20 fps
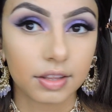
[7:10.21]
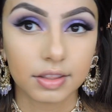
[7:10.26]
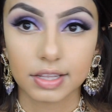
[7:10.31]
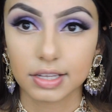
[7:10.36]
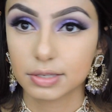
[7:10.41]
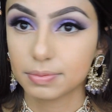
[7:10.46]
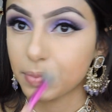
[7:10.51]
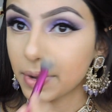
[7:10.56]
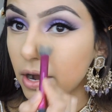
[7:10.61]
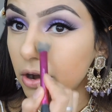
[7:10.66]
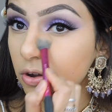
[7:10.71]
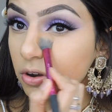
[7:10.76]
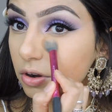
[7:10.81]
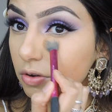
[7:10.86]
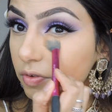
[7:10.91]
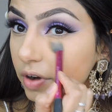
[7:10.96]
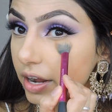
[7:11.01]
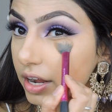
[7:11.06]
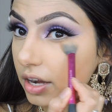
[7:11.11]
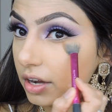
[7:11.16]
this powder
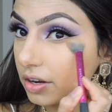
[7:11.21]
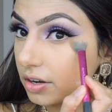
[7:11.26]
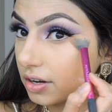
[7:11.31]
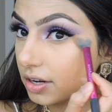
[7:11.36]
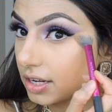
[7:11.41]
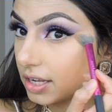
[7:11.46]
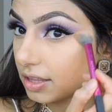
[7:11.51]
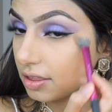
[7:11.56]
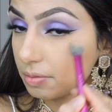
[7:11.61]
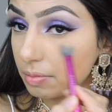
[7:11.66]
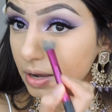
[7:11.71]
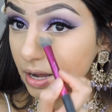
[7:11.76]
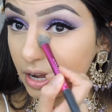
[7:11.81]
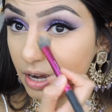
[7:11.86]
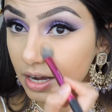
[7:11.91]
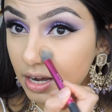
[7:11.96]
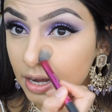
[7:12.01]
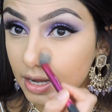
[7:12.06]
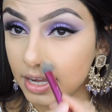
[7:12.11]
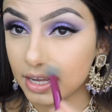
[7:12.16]
right underneath my
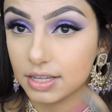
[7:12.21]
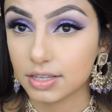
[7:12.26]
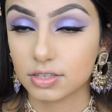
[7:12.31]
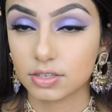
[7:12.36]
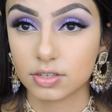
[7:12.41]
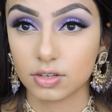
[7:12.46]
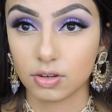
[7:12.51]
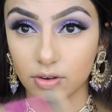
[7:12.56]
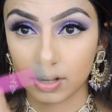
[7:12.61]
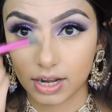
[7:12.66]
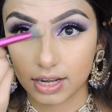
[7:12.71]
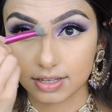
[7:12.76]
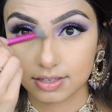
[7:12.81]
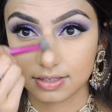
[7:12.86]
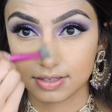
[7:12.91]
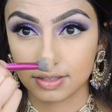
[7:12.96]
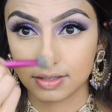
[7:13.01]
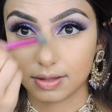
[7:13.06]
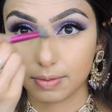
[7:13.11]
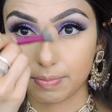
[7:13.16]
eyes. So
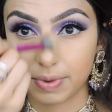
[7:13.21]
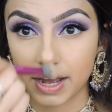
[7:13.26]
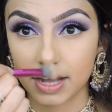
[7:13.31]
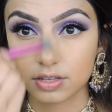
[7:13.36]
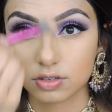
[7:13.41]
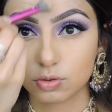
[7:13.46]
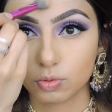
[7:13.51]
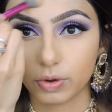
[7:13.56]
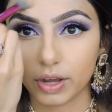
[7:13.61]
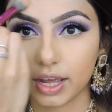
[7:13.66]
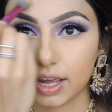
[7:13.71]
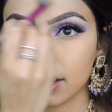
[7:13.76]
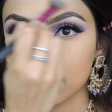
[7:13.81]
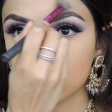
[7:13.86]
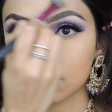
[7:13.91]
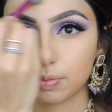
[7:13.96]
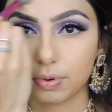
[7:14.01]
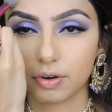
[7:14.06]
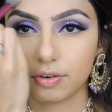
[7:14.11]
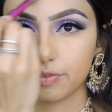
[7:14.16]
guys, the best way
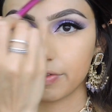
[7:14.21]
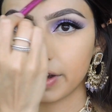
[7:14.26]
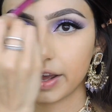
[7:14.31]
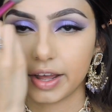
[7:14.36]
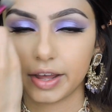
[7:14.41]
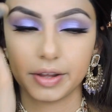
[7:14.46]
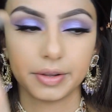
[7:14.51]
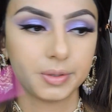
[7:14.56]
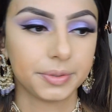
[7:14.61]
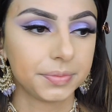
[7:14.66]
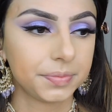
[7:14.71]
to prevent